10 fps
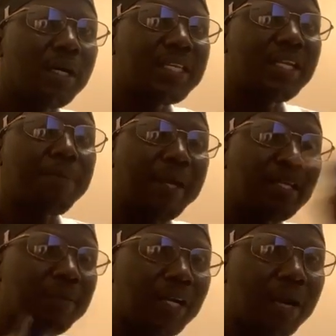Jennifer
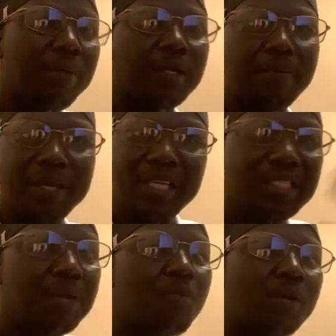name in America. By that
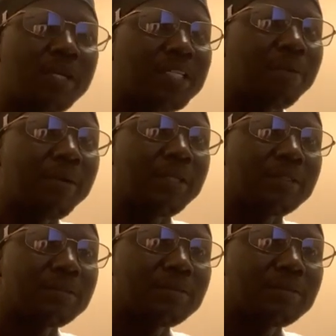time war a young man.